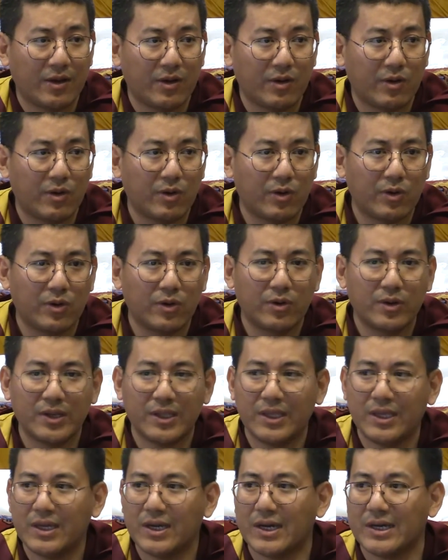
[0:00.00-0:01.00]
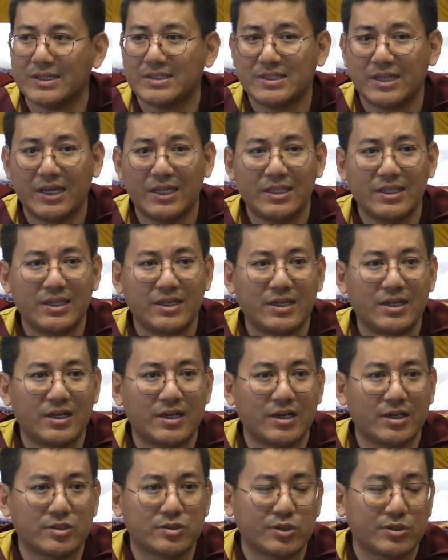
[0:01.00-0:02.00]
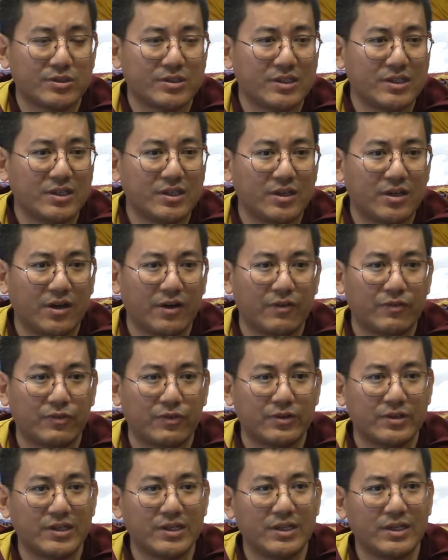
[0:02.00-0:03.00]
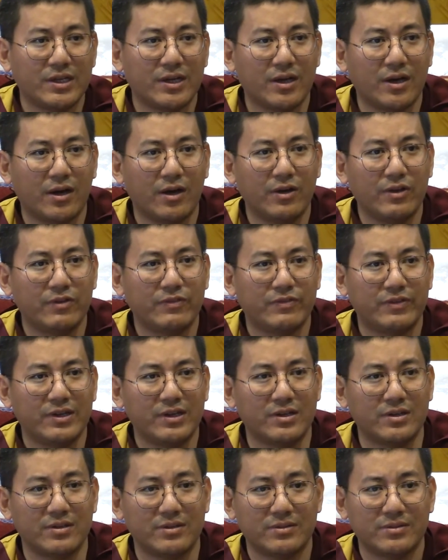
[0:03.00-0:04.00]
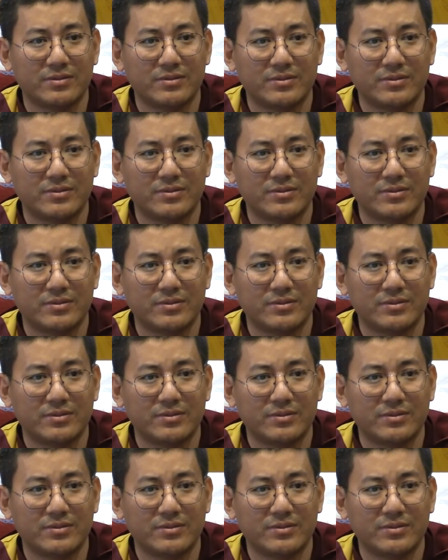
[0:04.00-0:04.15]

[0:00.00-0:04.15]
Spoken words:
Whole year, 10 year, 20 year, 40 year, how you feel?